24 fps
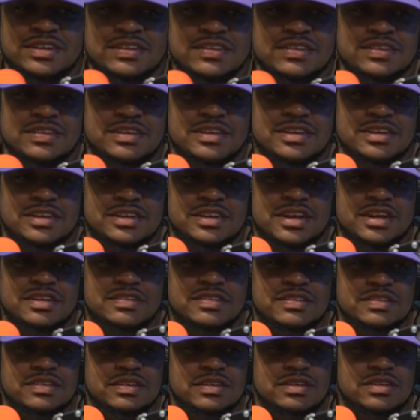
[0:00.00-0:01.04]
That's
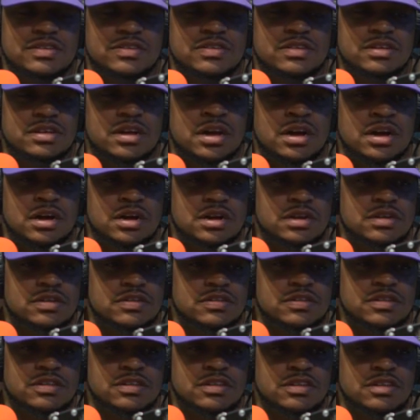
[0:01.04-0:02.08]
still
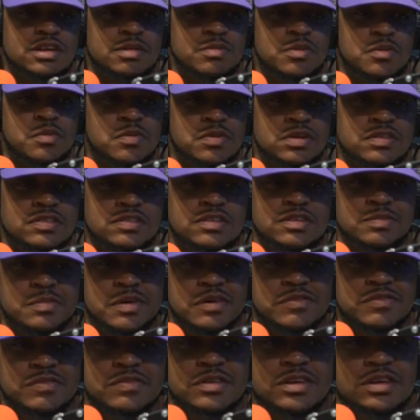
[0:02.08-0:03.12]
number one. Still
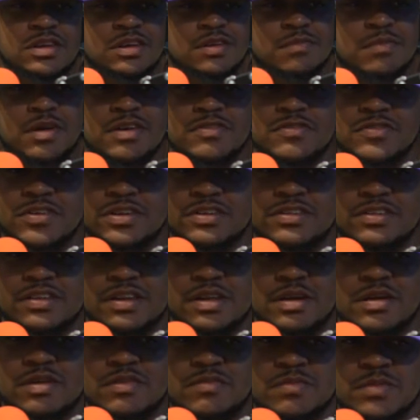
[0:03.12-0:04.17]
my first
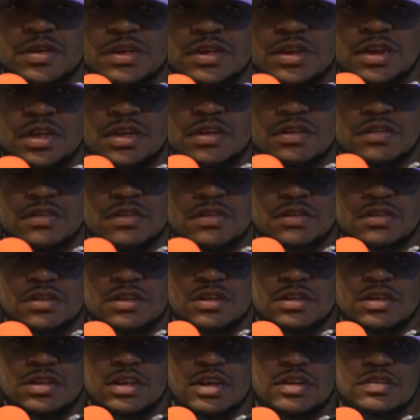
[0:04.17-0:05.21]
love, man. That's
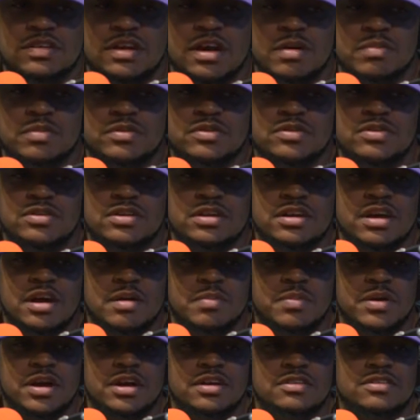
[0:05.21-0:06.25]
an opportunity
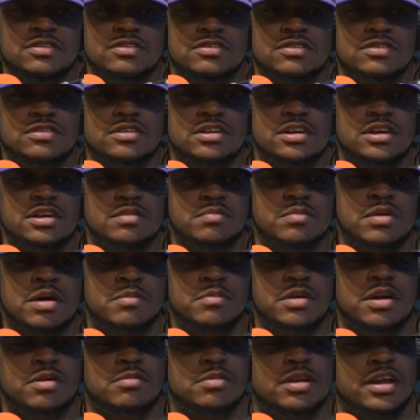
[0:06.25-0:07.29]
I passed on. That
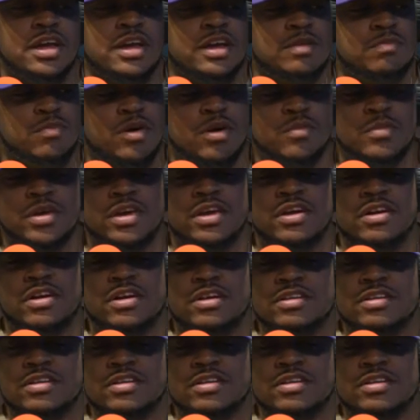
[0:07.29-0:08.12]
I'm glad it brought me here.